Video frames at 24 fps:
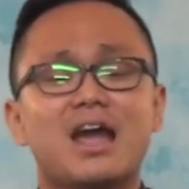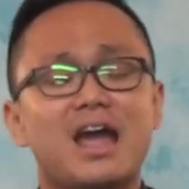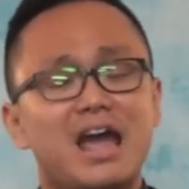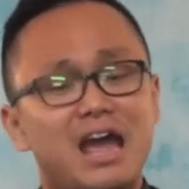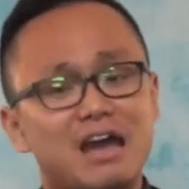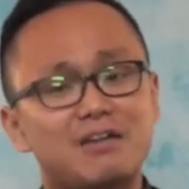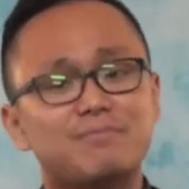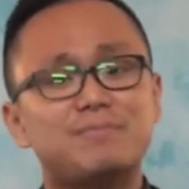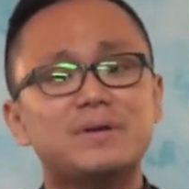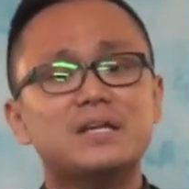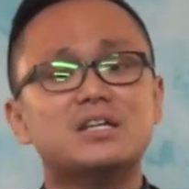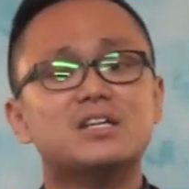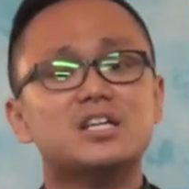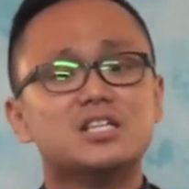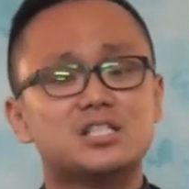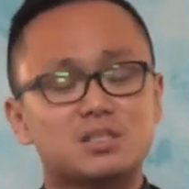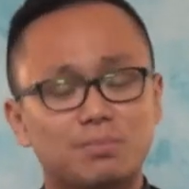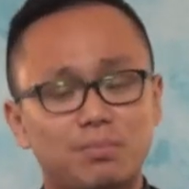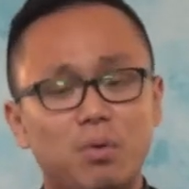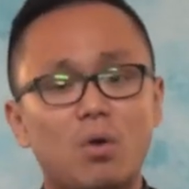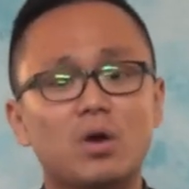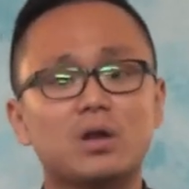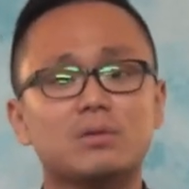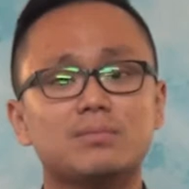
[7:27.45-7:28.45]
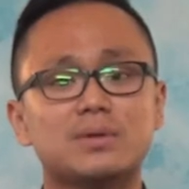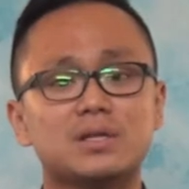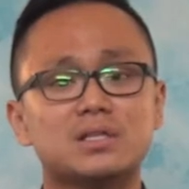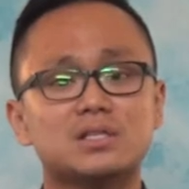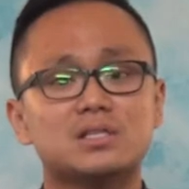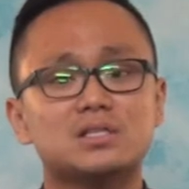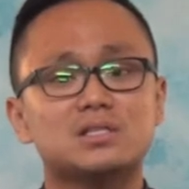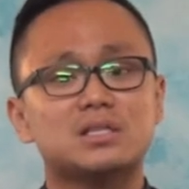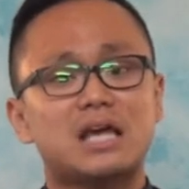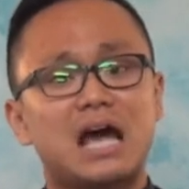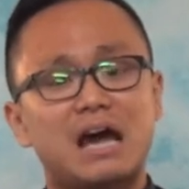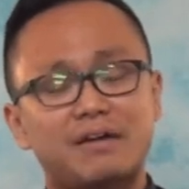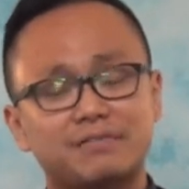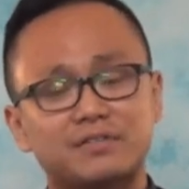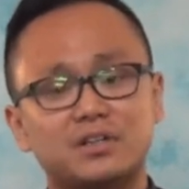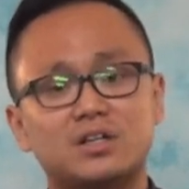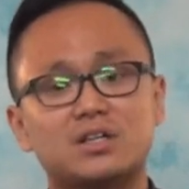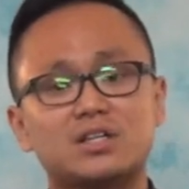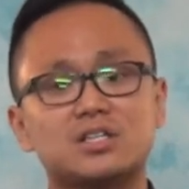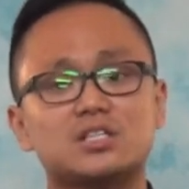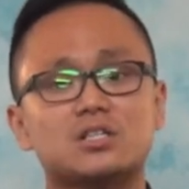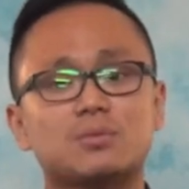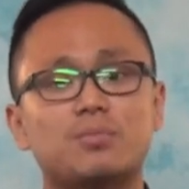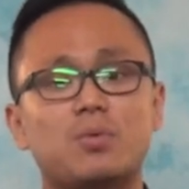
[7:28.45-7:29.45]
have been disappointments after
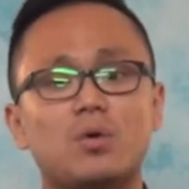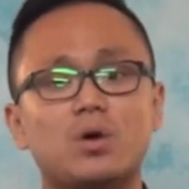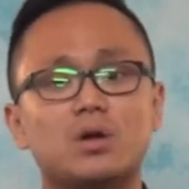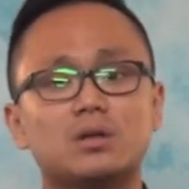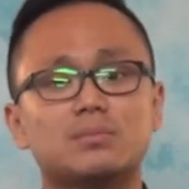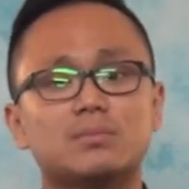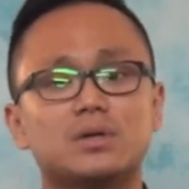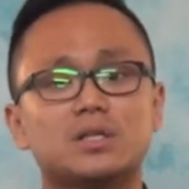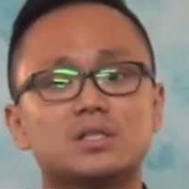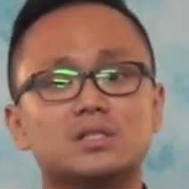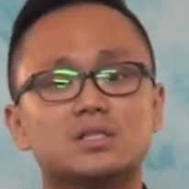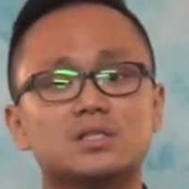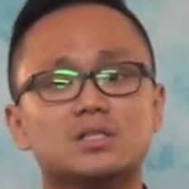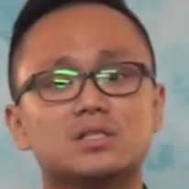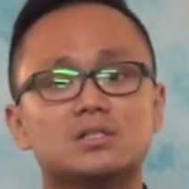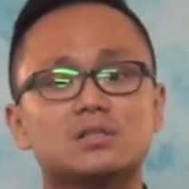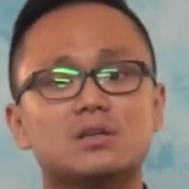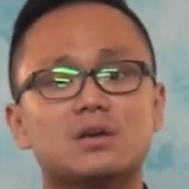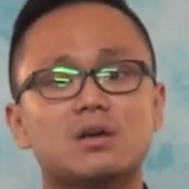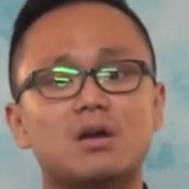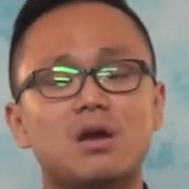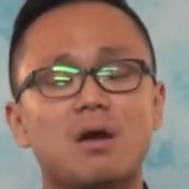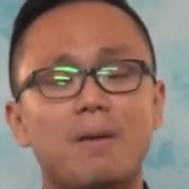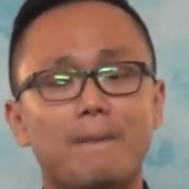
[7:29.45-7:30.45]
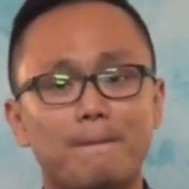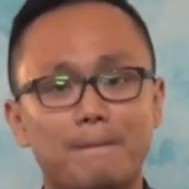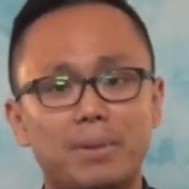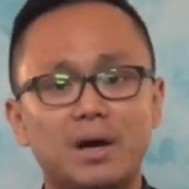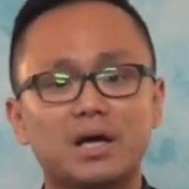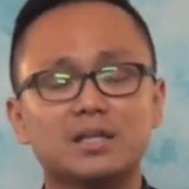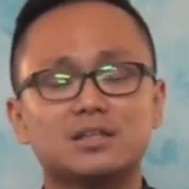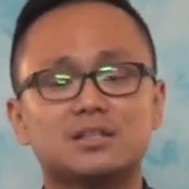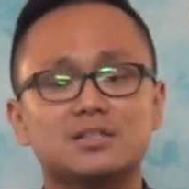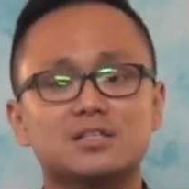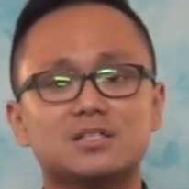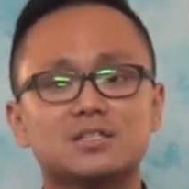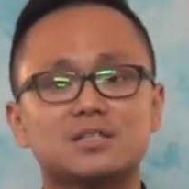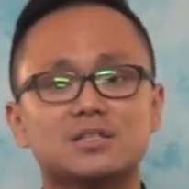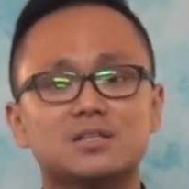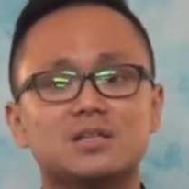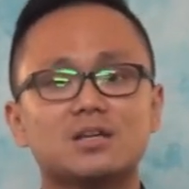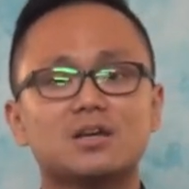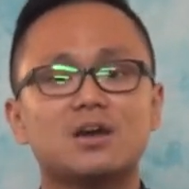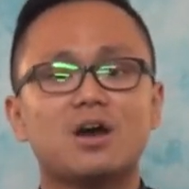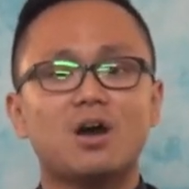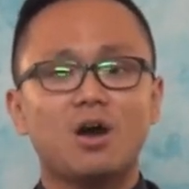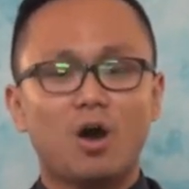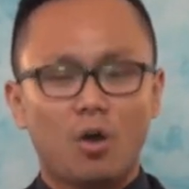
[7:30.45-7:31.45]
disappointments. But
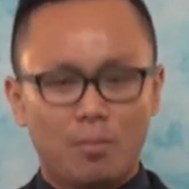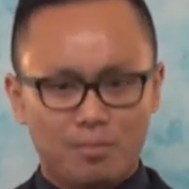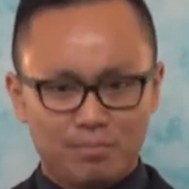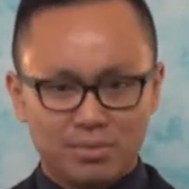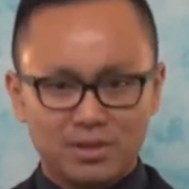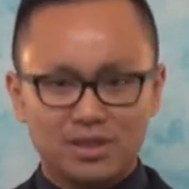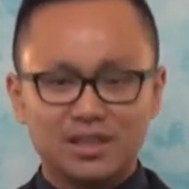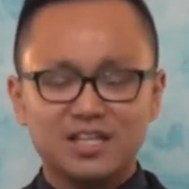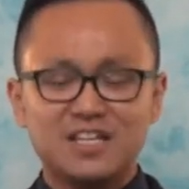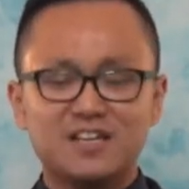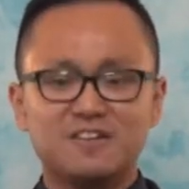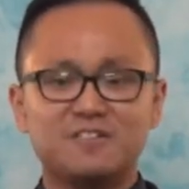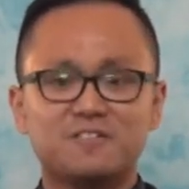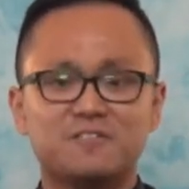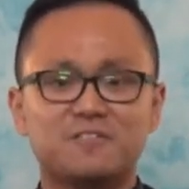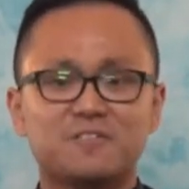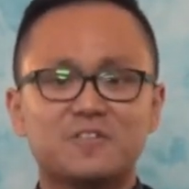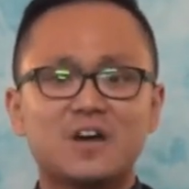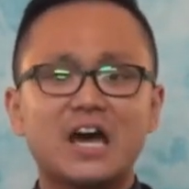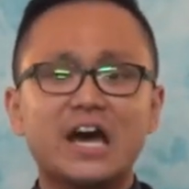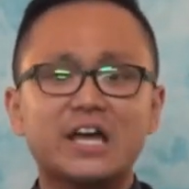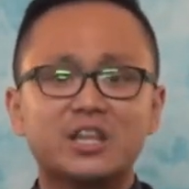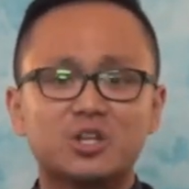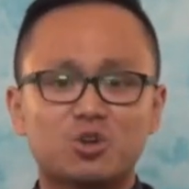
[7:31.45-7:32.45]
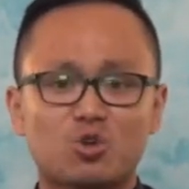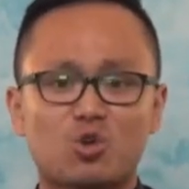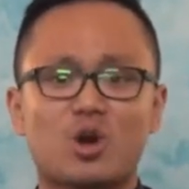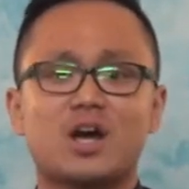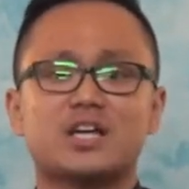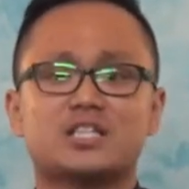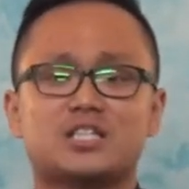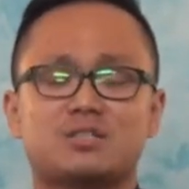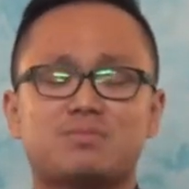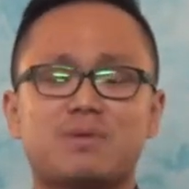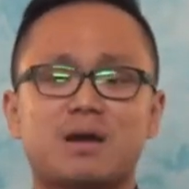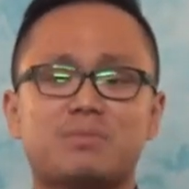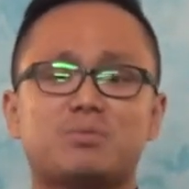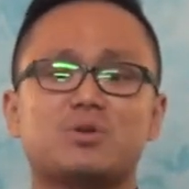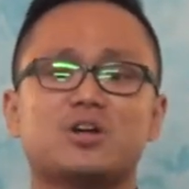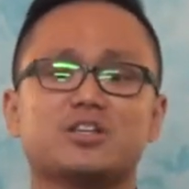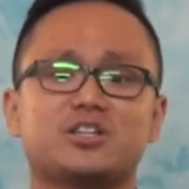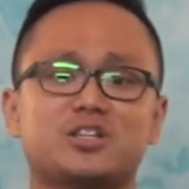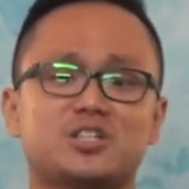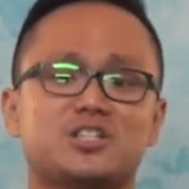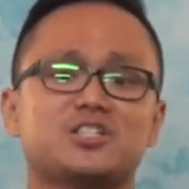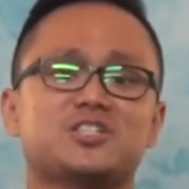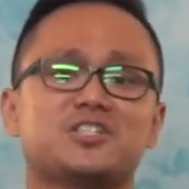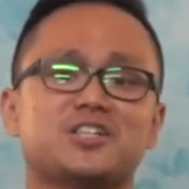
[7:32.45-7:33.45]
believe, trust, my
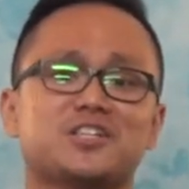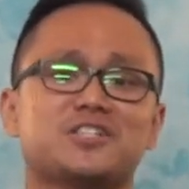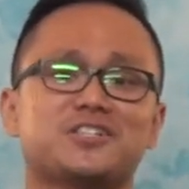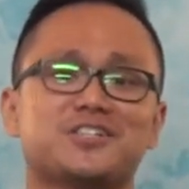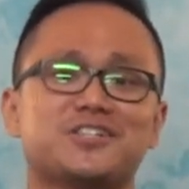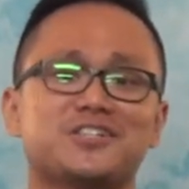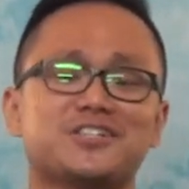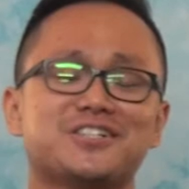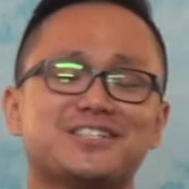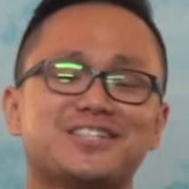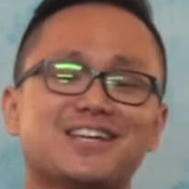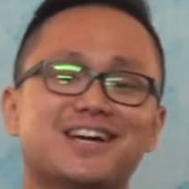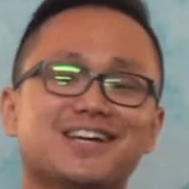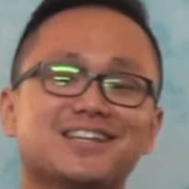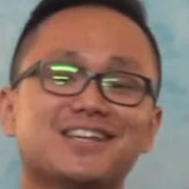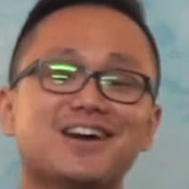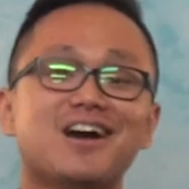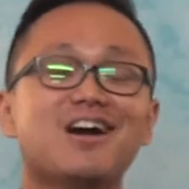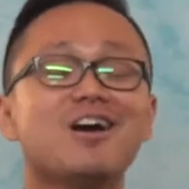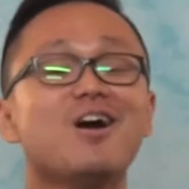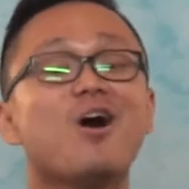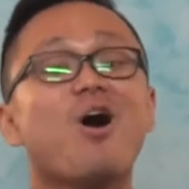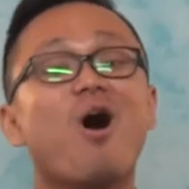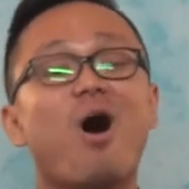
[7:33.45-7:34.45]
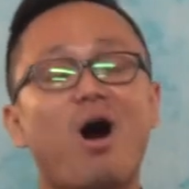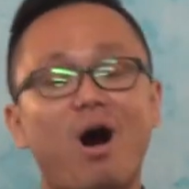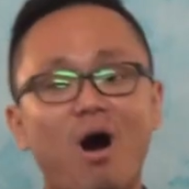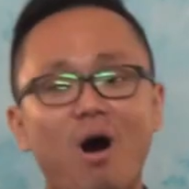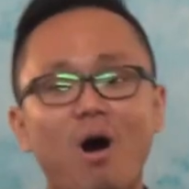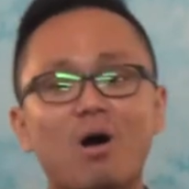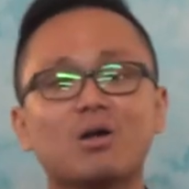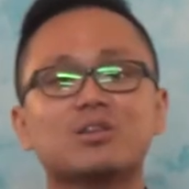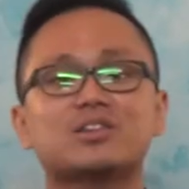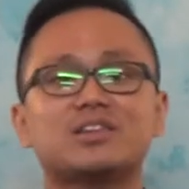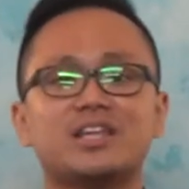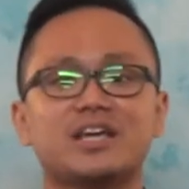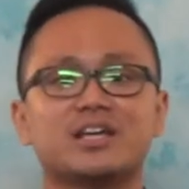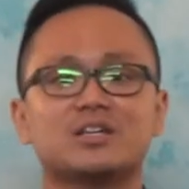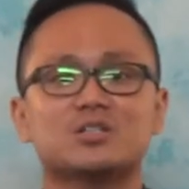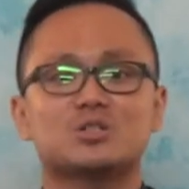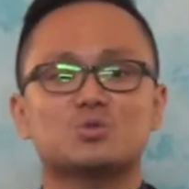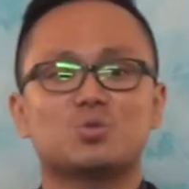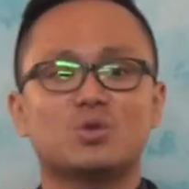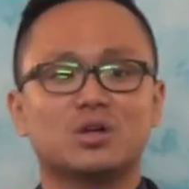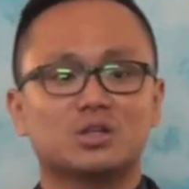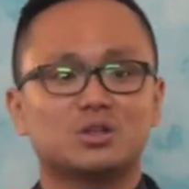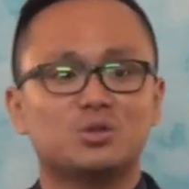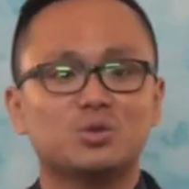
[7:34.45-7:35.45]
brothers and sisters, that all things
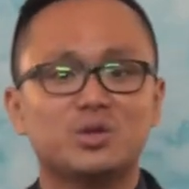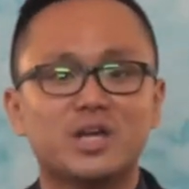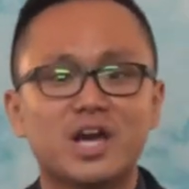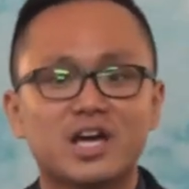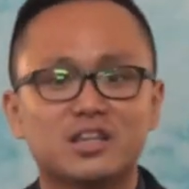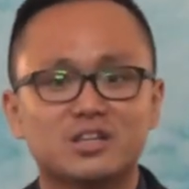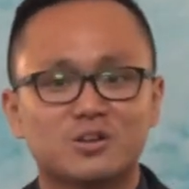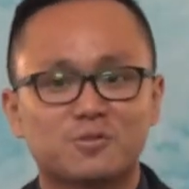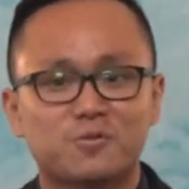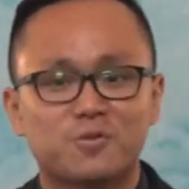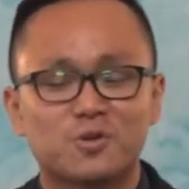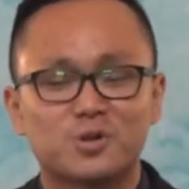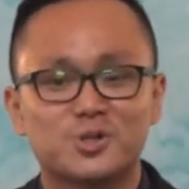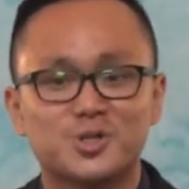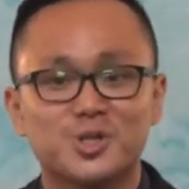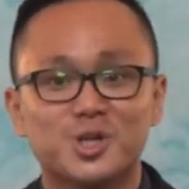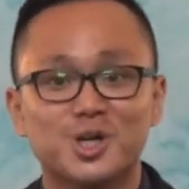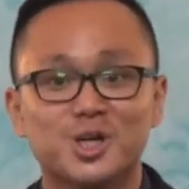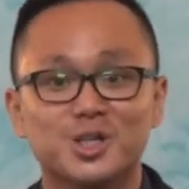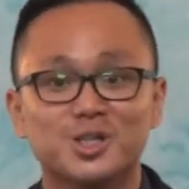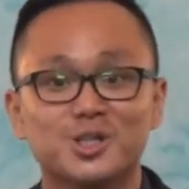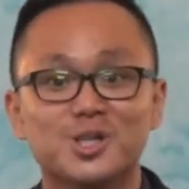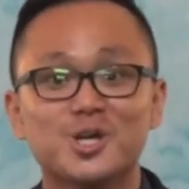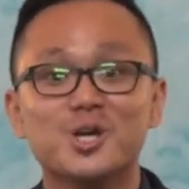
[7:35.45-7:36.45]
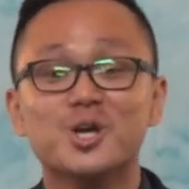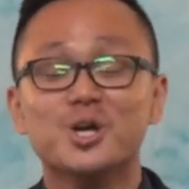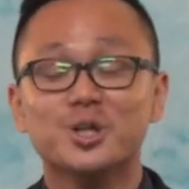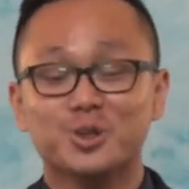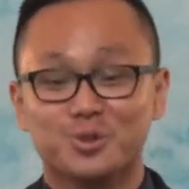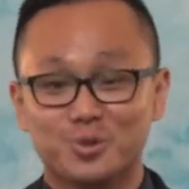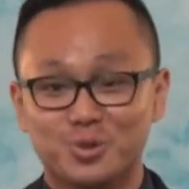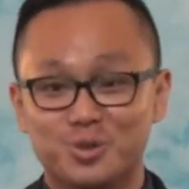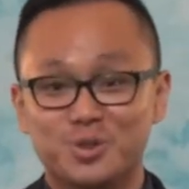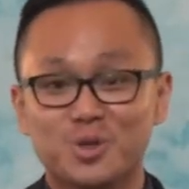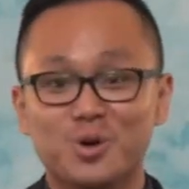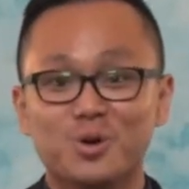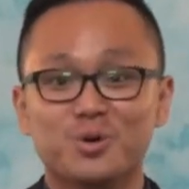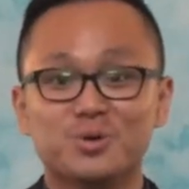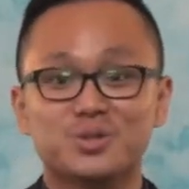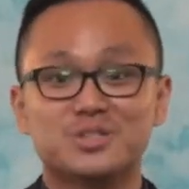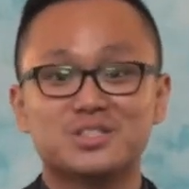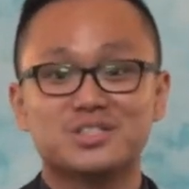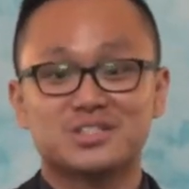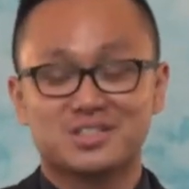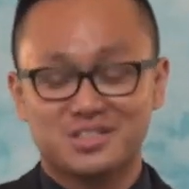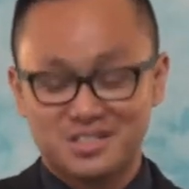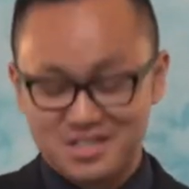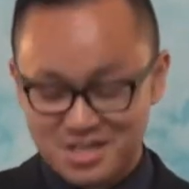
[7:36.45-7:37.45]
work together for good to
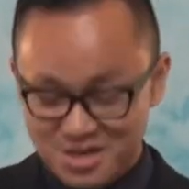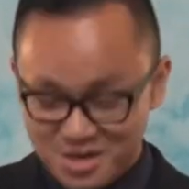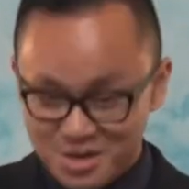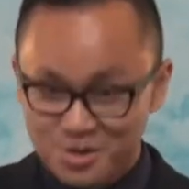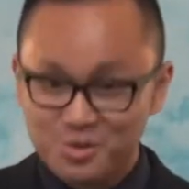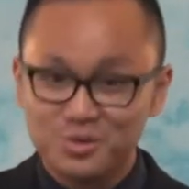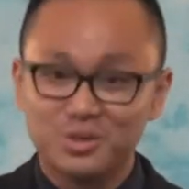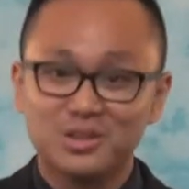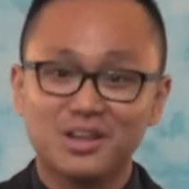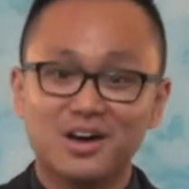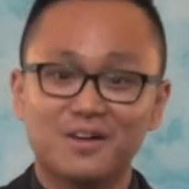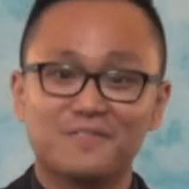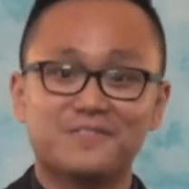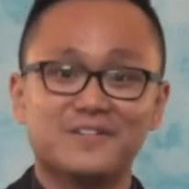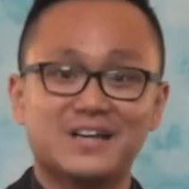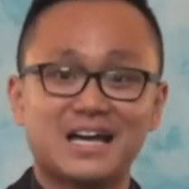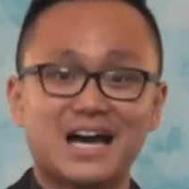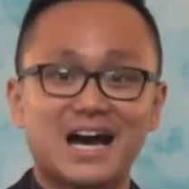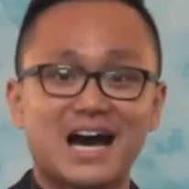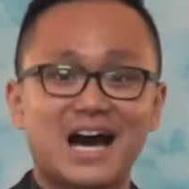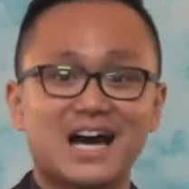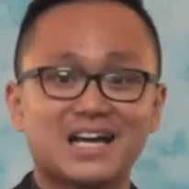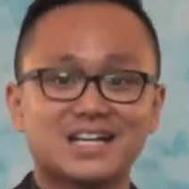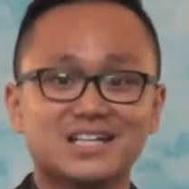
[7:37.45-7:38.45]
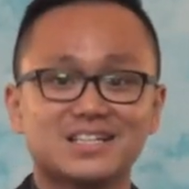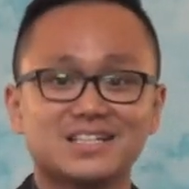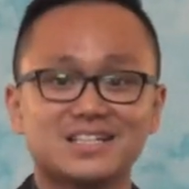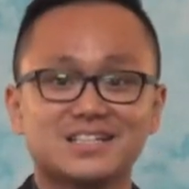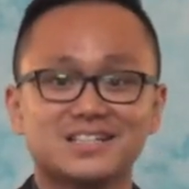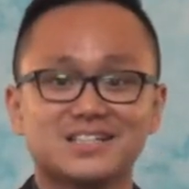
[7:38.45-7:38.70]
those who love God.